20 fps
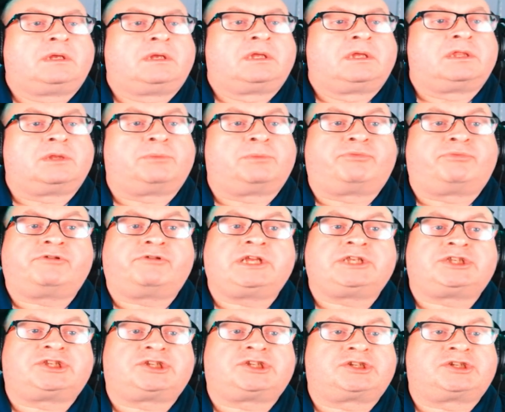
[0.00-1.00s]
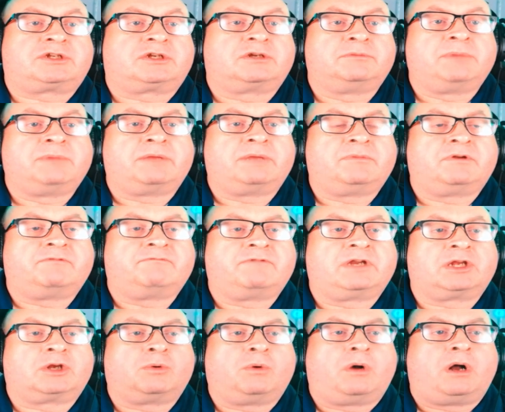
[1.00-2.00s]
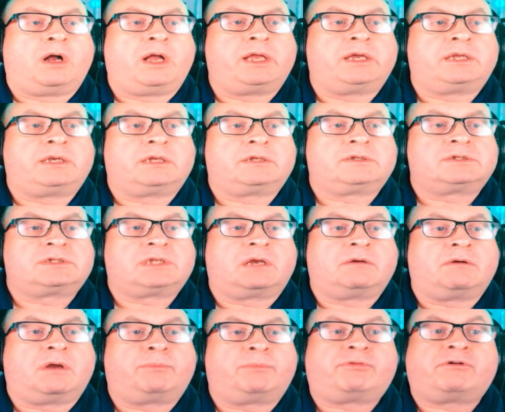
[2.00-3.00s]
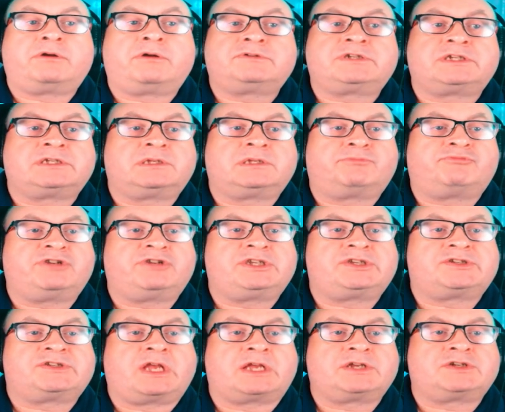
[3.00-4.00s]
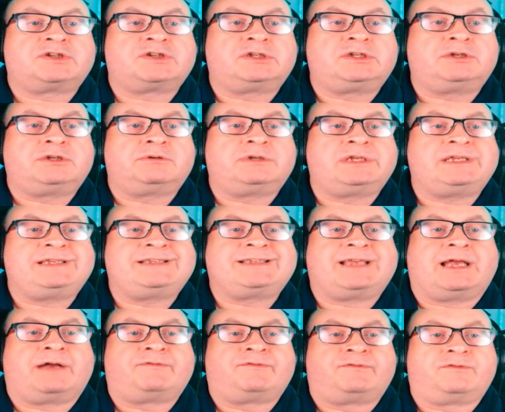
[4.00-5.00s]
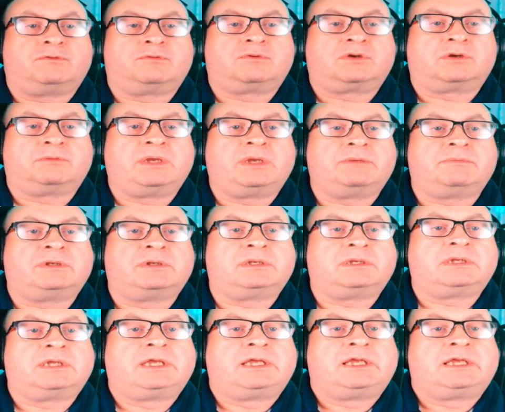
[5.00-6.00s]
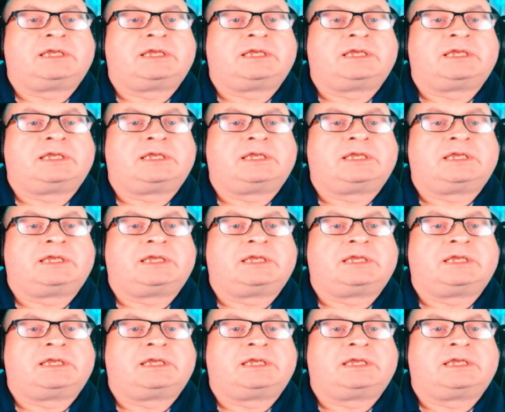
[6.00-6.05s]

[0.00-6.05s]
The bridge commitment required. So approaching the bridge section, you'll need to have full commitment.